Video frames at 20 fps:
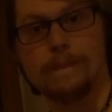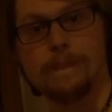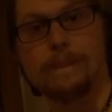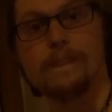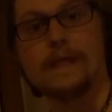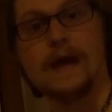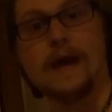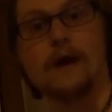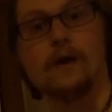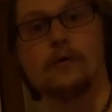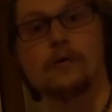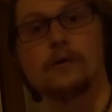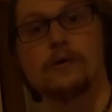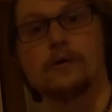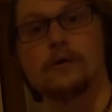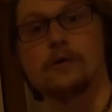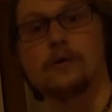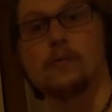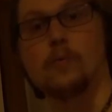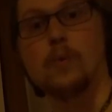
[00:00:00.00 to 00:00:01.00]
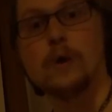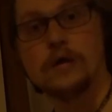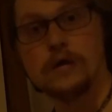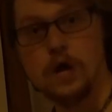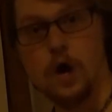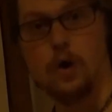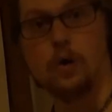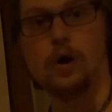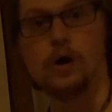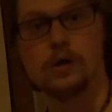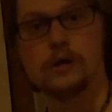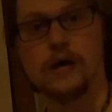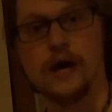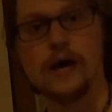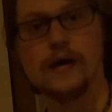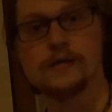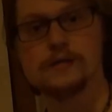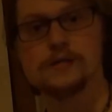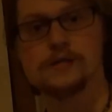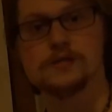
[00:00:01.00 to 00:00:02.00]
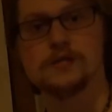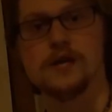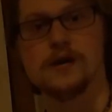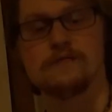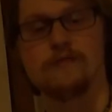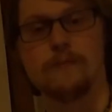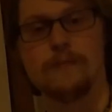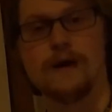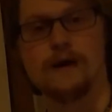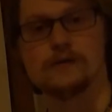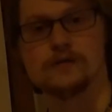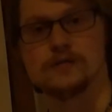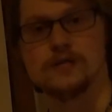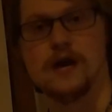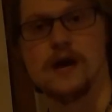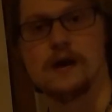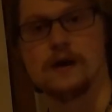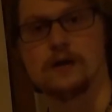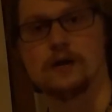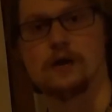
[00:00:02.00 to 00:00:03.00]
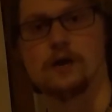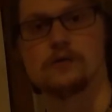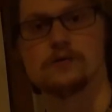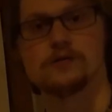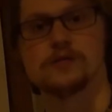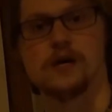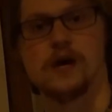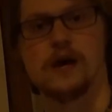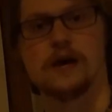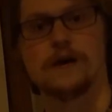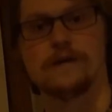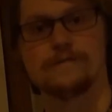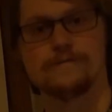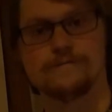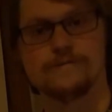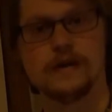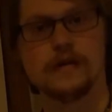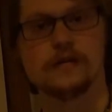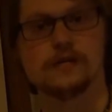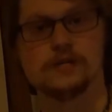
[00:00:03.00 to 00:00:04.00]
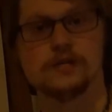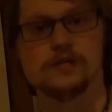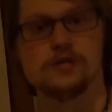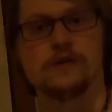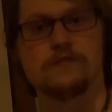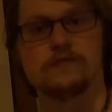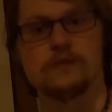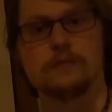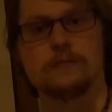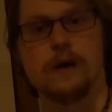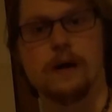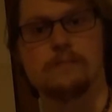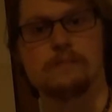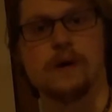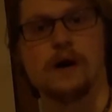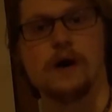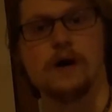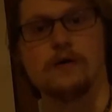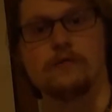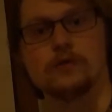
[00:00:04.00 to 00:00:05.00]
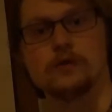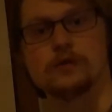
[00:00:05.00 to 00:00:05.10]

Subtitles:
Now, we know all kinds of stuff about sine and cosine and phase shifting by pi over